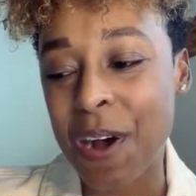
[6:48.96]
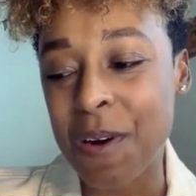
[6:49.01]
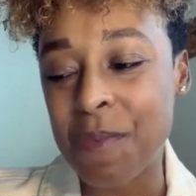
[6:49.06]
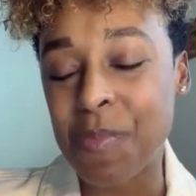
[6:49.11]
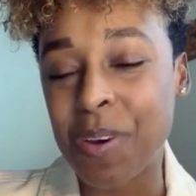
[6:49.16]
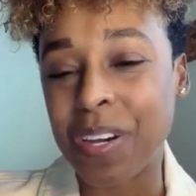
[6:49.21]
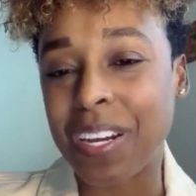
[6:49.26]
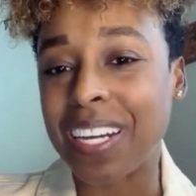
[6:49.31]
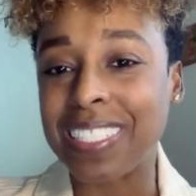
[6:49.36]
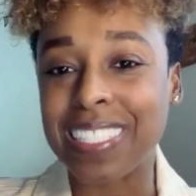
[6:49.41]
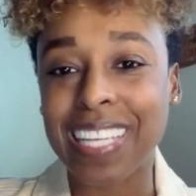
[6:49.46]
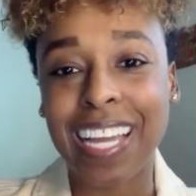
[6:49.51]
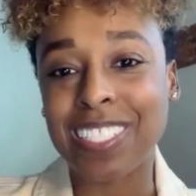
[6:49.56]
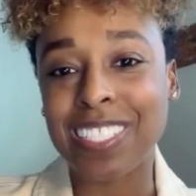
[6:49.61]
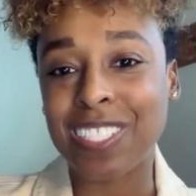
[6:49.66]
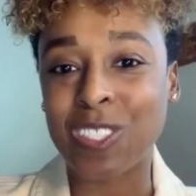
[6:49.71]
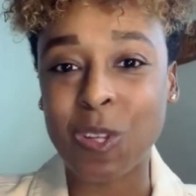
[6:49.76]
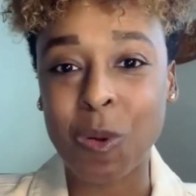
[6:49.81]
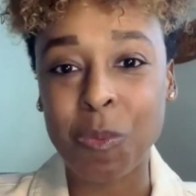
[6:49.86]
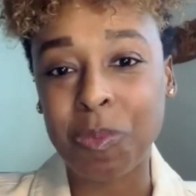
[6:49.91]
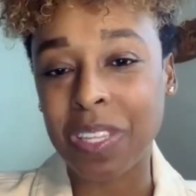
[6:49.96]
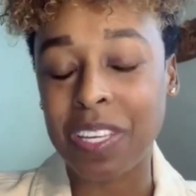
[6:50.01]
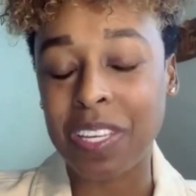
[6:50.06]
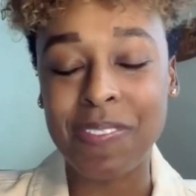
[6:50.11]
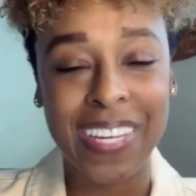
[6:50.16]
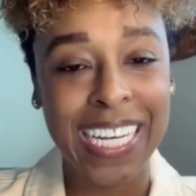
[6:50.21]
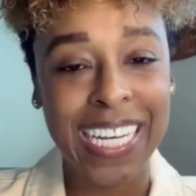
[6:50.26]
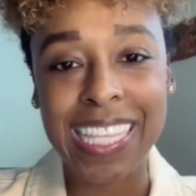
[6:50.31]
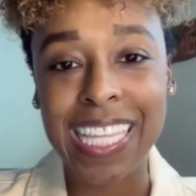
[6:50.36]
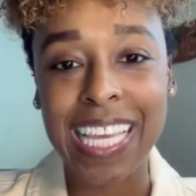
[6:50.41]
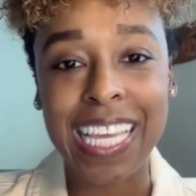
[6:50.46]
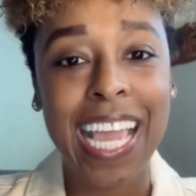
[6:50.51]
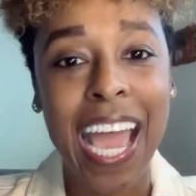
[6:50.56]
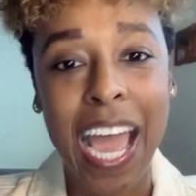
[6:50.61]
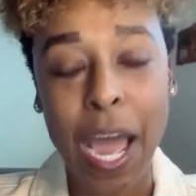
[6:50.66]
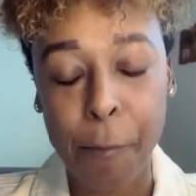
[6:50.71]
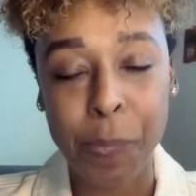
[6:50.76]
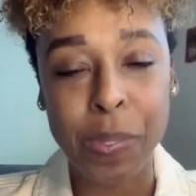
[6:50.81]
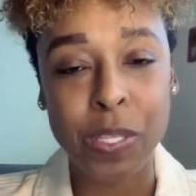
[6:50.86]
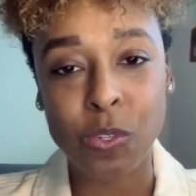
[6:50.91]
Because I just don't believe anything
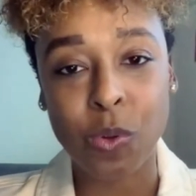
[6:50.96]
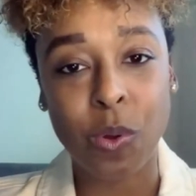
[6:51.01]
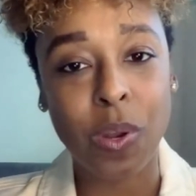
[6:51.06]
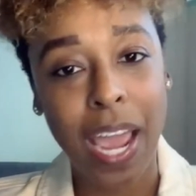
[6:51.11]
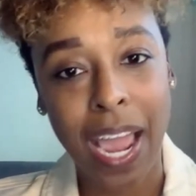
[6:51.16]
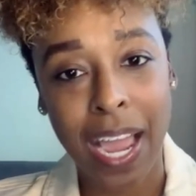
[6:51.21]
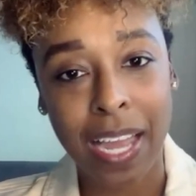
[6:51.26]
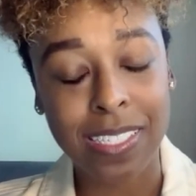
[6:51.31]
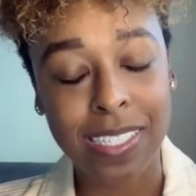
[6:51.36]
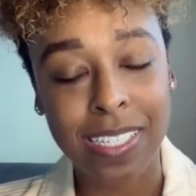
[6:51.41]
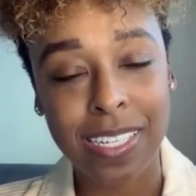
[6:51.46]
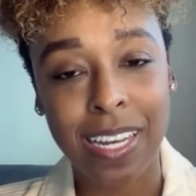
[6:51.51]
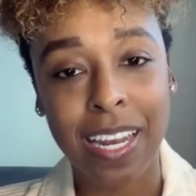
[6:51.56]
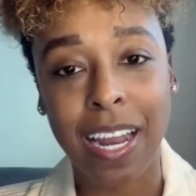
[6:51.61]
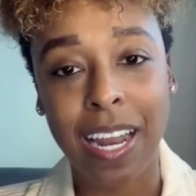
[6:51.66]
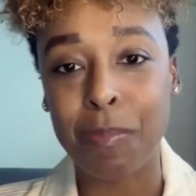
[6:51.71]
happens on accident.